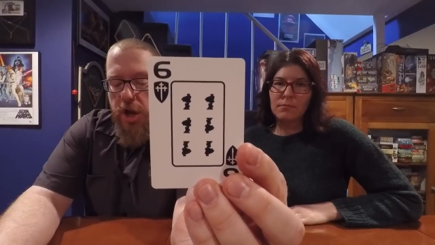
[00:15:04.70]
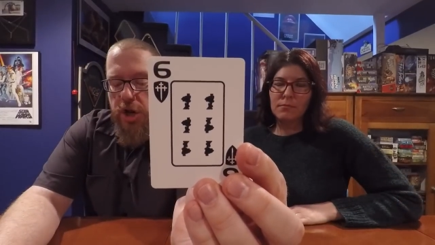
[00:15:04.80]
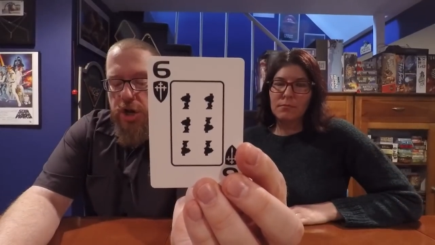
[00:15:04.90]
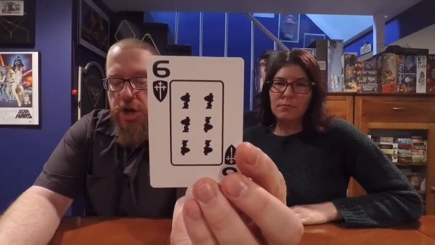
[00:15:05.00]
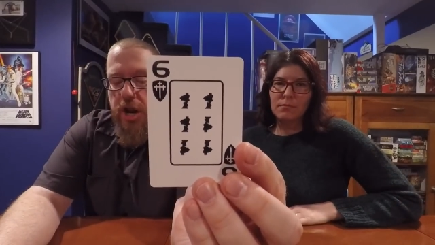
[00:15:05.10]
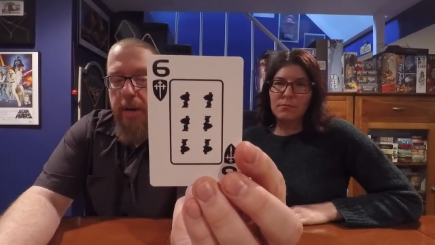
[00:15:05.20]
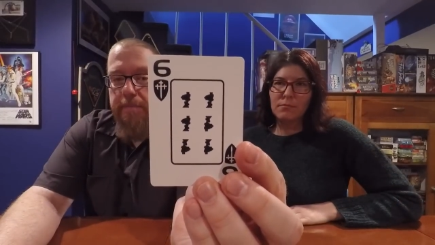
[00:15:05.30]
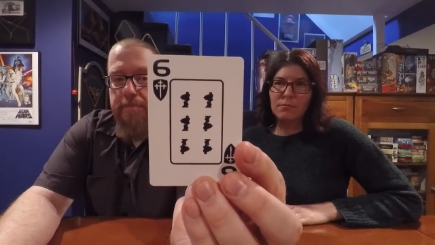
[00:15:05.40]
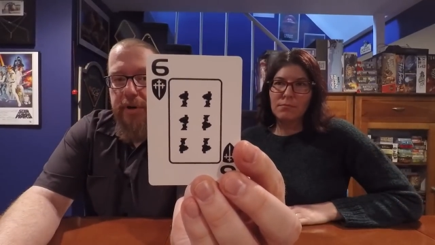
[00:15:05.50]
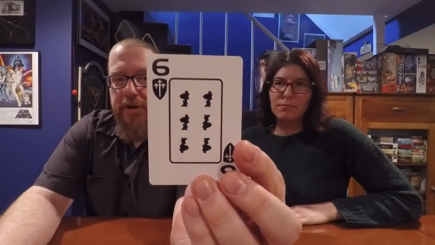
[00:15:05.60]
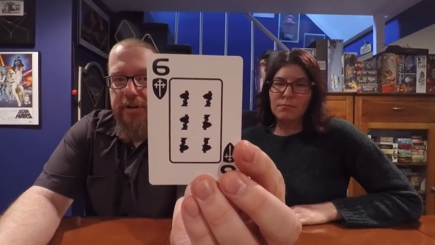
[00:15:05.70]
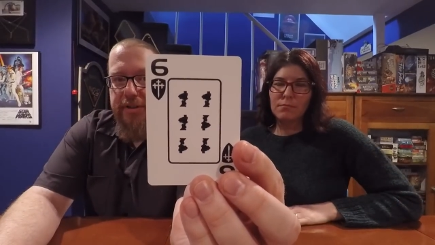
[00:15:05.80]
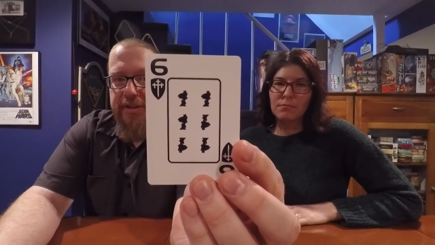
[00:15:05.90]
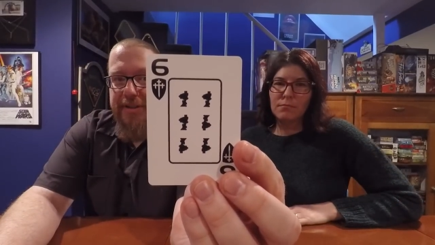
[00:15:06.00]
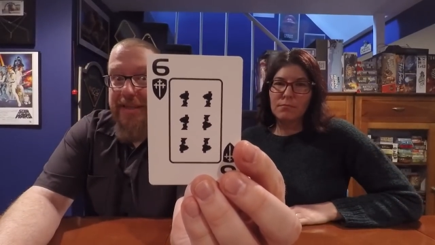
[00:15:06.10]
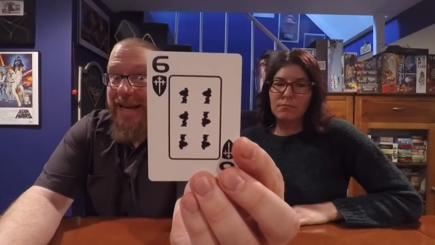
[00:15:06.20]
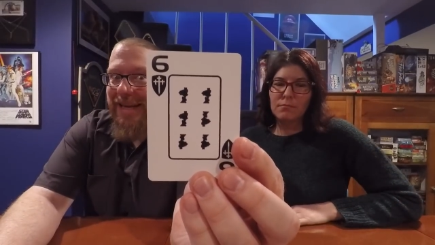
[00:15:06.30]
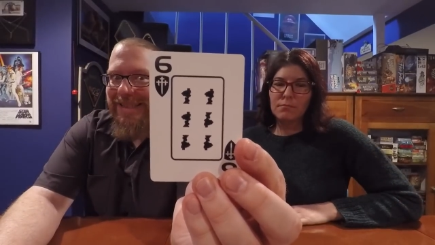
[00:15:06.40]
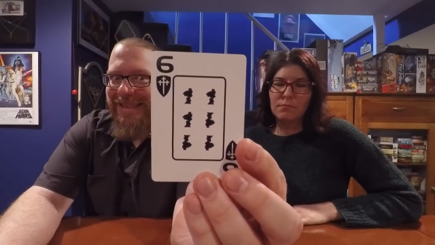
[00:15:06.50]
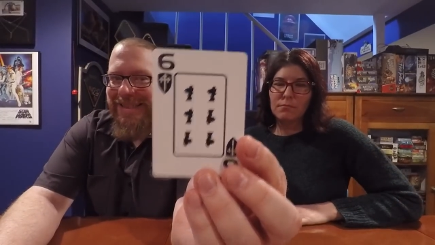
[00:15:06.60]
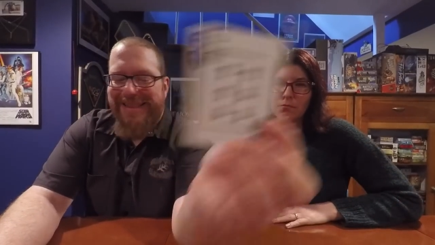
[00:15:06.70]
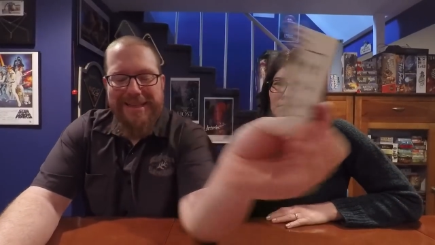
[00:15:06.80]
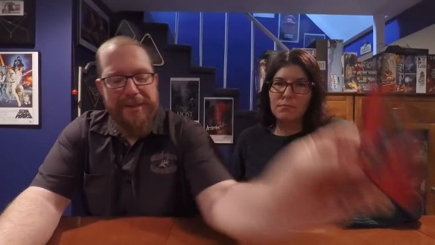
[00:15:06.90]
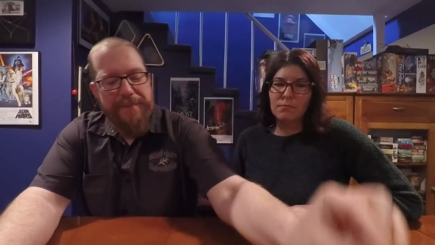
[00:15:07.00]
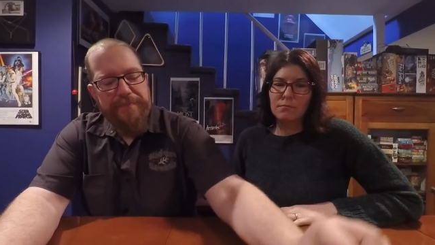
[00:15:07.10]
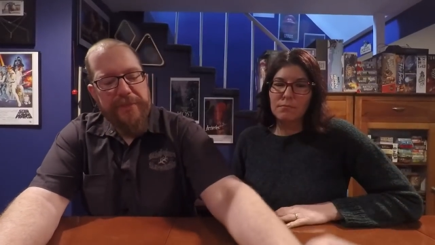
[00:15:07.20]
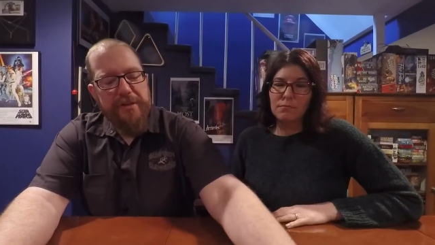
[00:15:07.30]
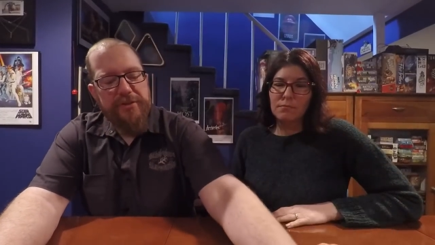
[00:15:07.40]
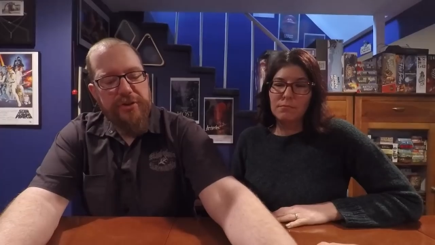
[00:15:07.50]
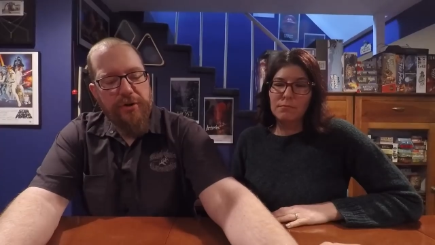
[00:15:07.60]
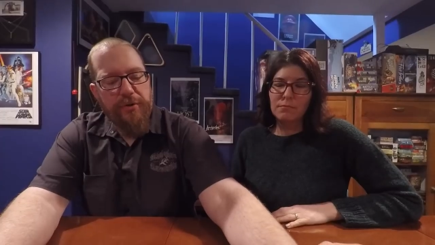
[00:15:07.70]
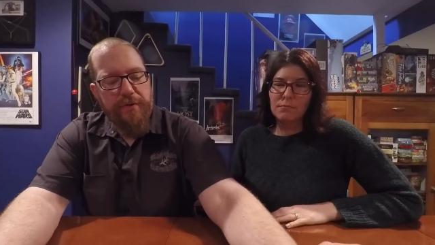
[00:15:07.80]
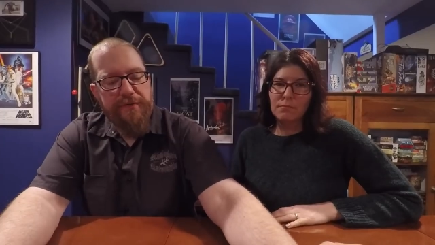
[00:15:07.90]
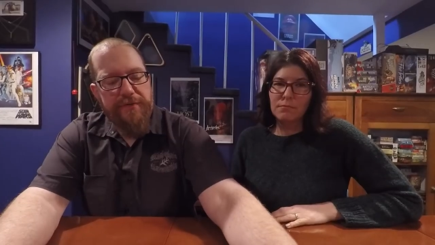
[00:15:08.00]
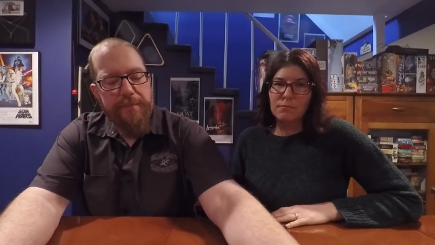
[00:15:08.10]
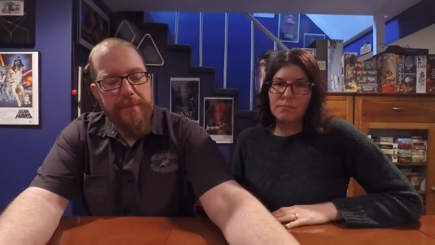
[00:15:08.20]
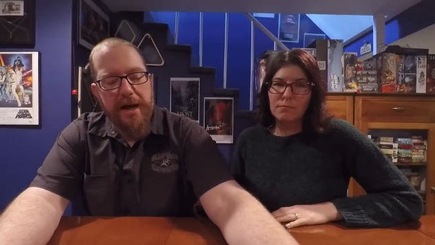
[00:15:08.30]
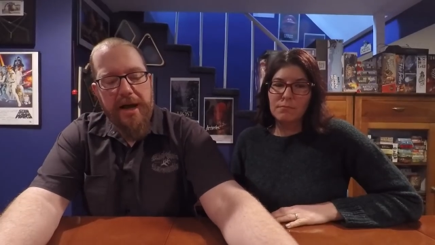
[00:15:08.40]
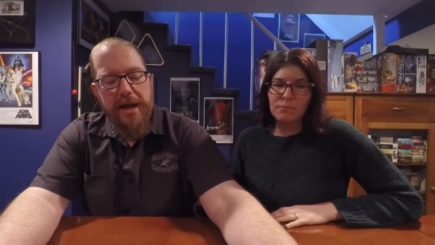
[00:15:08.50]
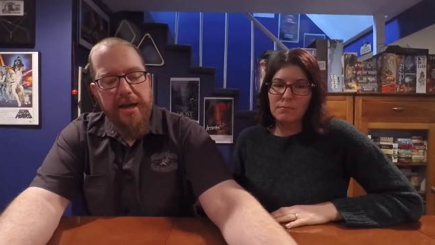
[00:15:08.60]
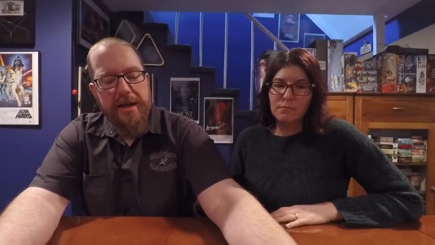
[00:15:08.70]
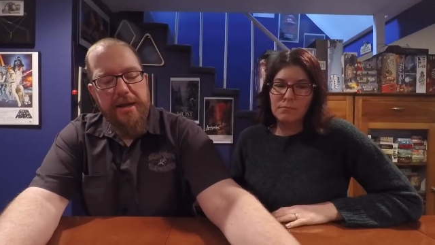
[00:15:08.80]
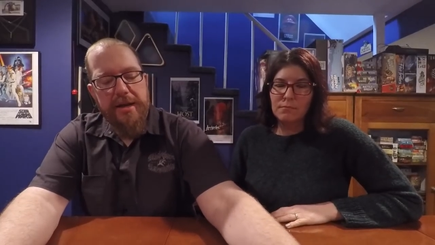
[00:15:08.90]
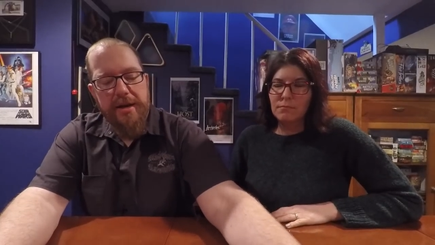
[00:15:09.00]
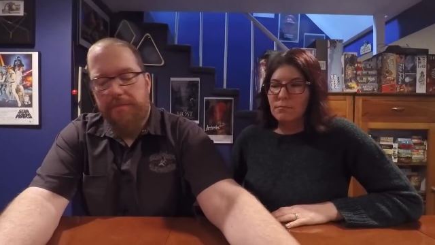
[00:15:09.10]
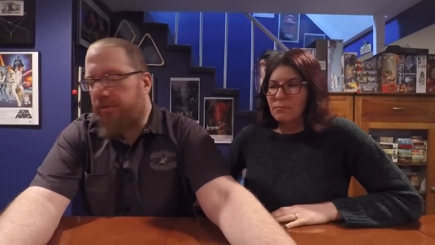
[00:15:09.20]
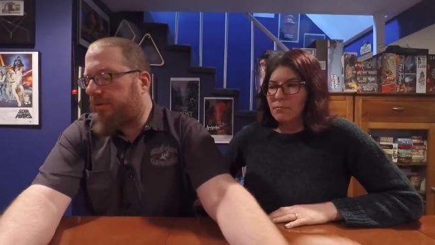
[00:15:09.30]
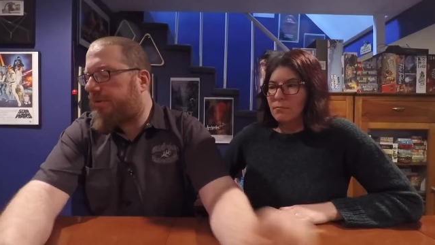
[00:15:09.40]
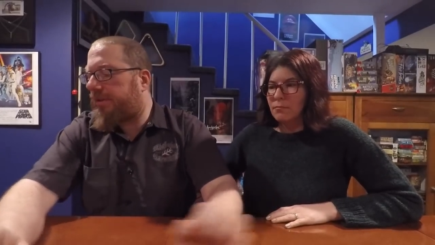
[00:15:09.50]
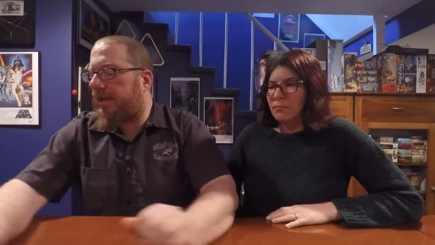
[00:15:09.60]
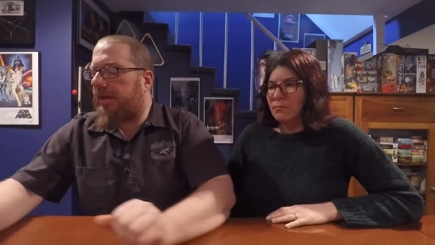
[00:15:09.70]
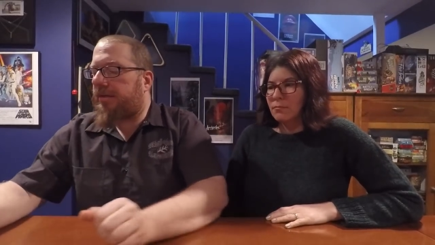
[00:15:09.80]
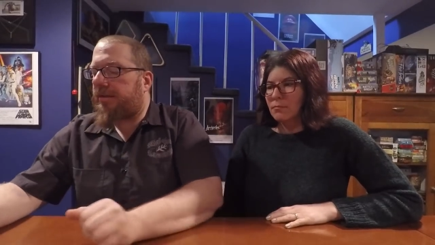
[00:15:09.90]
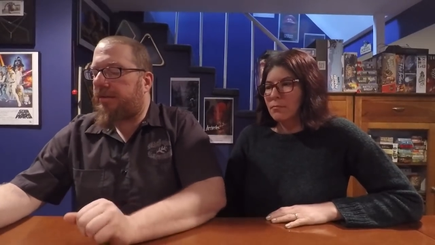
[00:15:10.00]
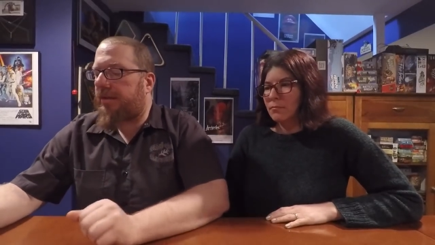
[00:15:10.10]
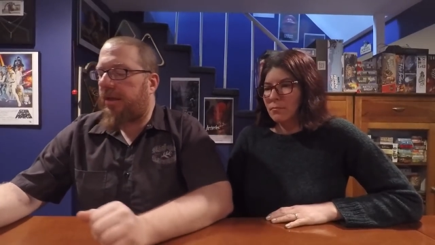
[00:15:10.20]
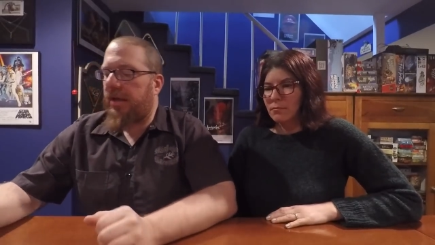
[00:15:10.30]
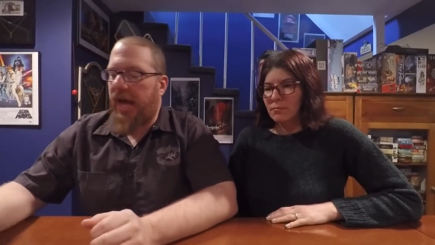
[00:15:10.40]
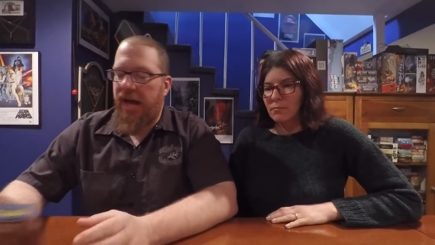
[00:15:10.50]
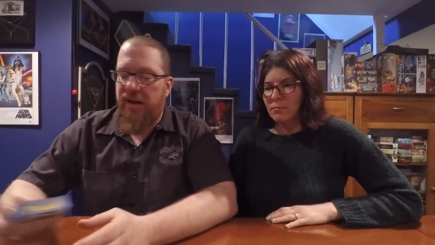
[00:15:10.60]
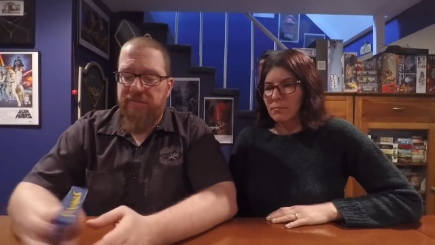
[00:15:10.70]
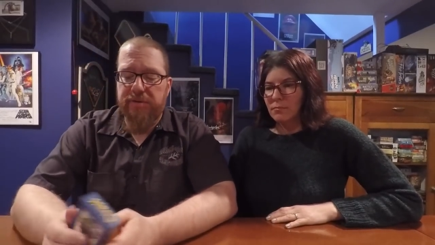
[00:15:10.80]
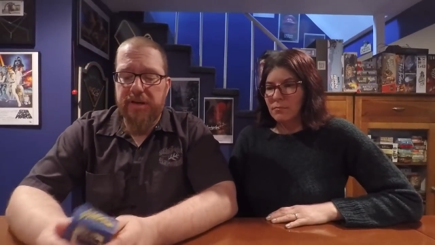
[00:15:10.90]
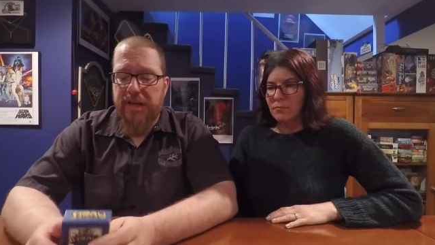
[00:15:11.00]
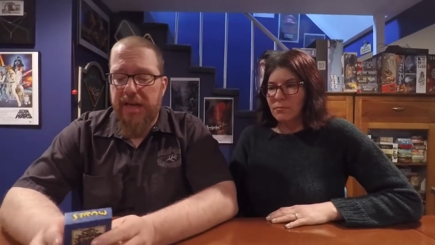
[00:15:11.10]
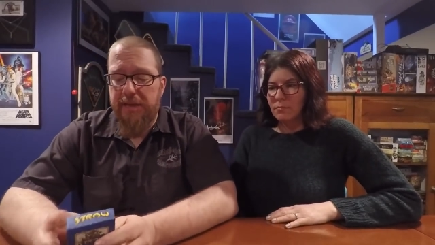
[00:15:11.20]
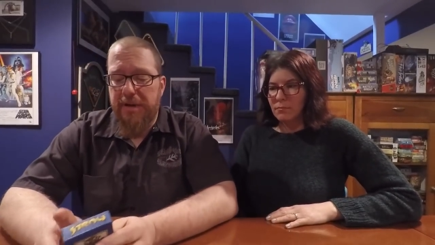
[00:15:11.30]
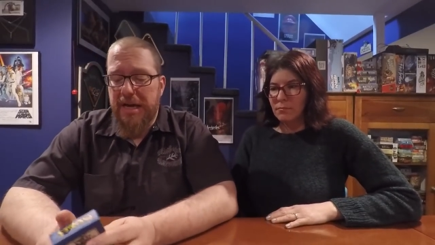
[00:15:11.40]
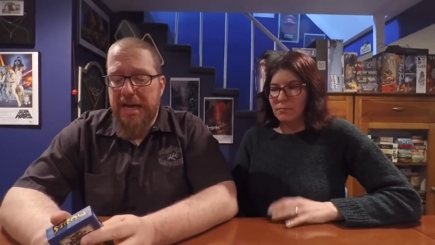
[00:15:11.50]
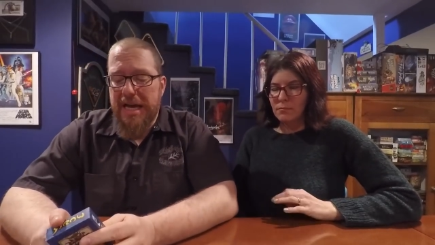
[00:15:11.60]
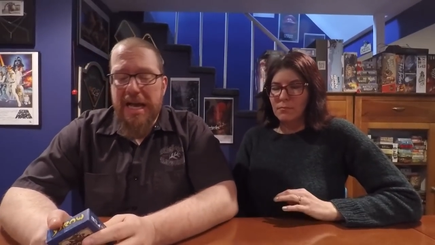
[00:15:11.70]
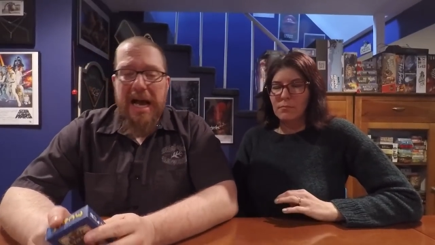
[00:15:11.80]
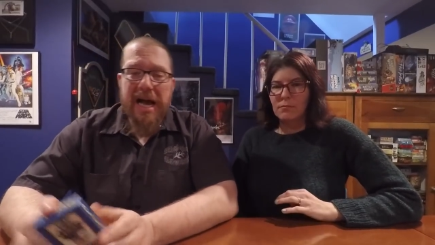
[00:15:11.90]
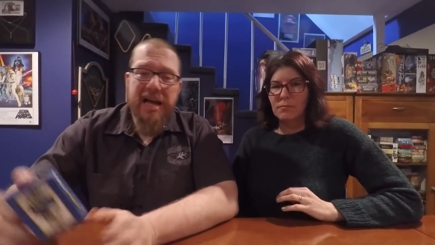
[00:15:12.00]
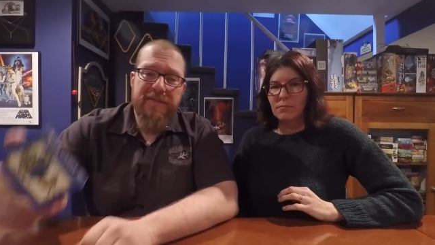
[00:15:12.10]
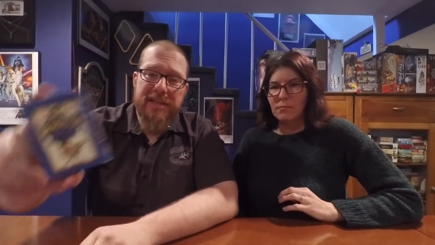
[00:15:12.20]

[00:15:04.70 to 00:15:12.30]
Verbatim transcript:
Speaker 1: Number six. So for my number six out of print game, I have the